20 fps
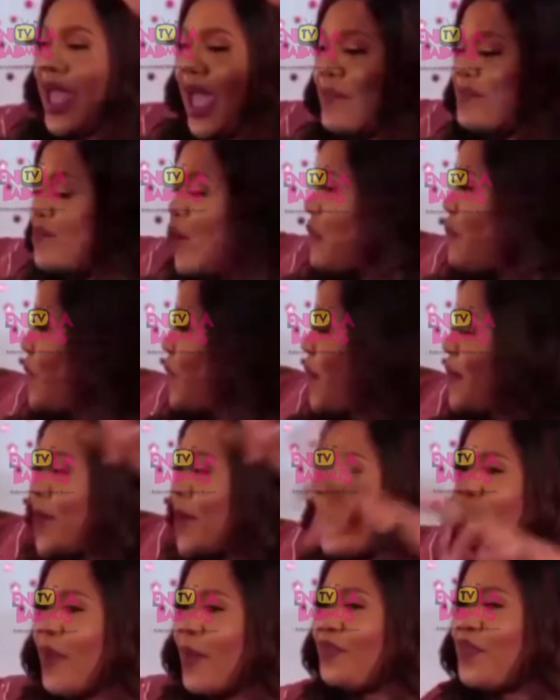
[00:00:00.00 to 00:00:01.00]
blah, blah, blah.
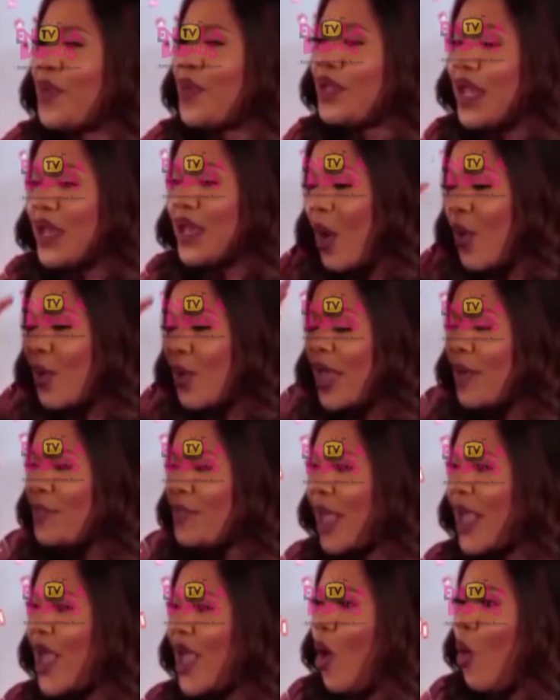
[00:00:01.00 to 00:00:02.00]
They now came like,
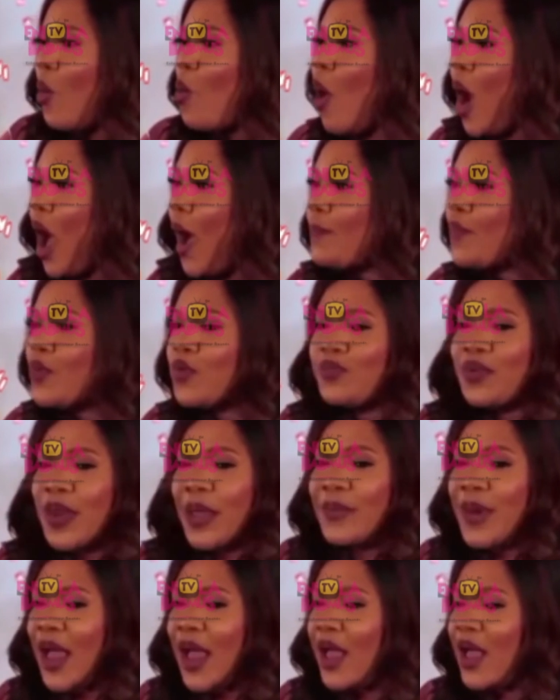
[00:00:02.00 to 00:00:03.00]
what happened? Blah blah.
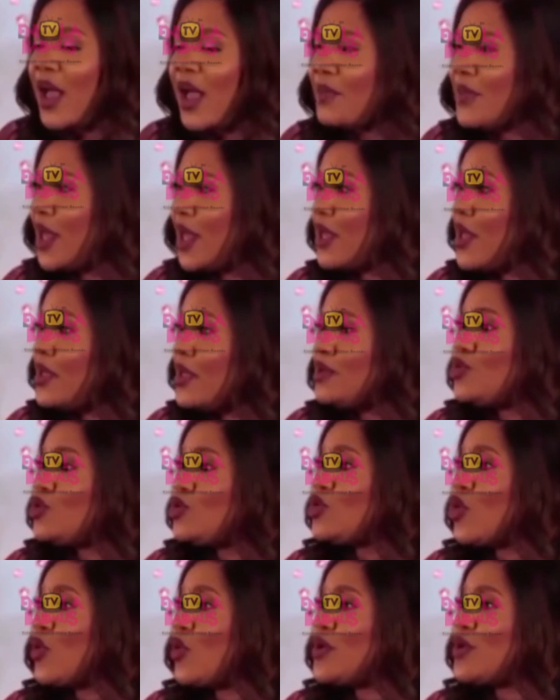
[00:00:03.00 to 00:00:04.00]
I'm like, sorry,
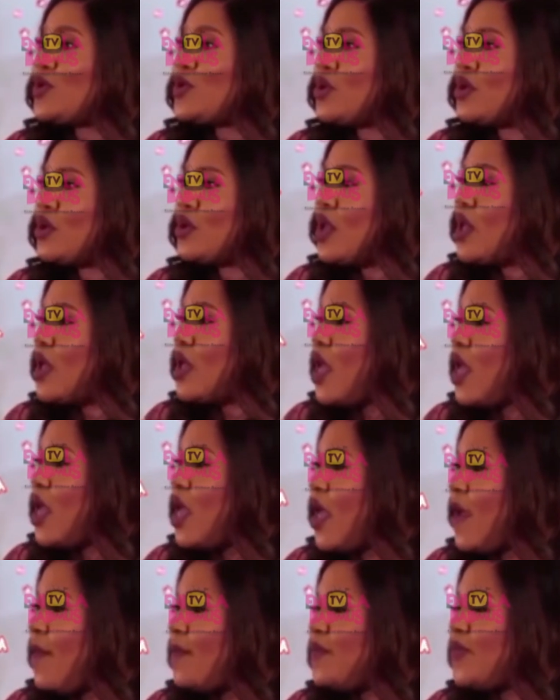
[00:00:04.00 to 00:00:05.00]
sorry.
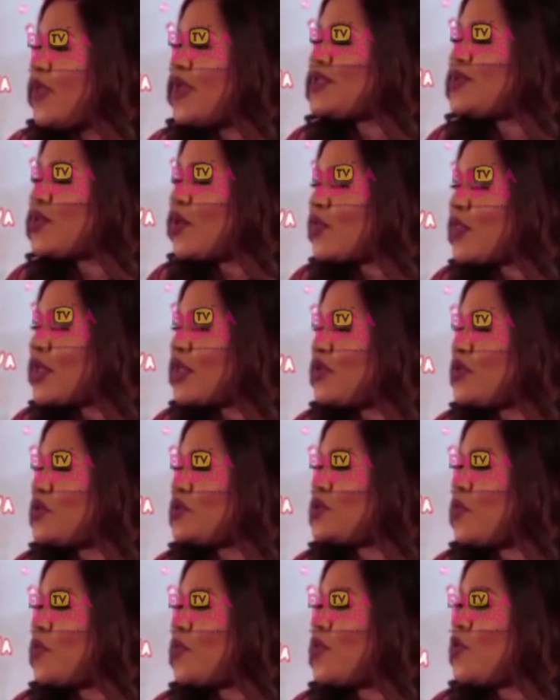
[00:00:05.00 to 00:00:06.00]
They saw they thought something
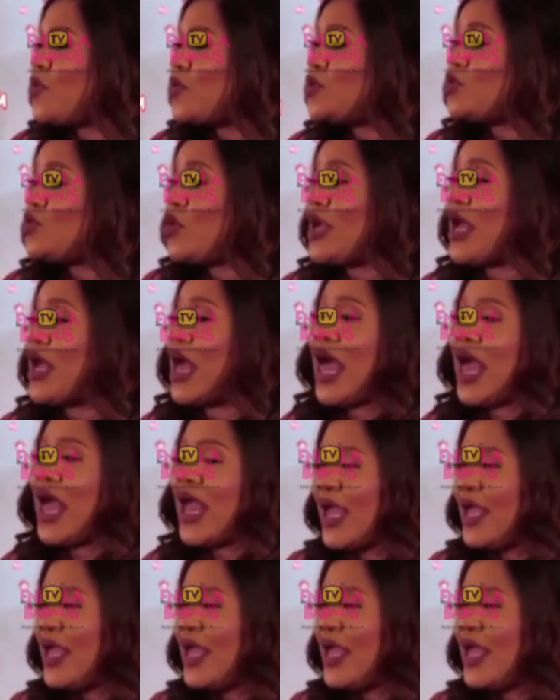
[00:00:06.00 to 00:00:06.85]
was wrong in the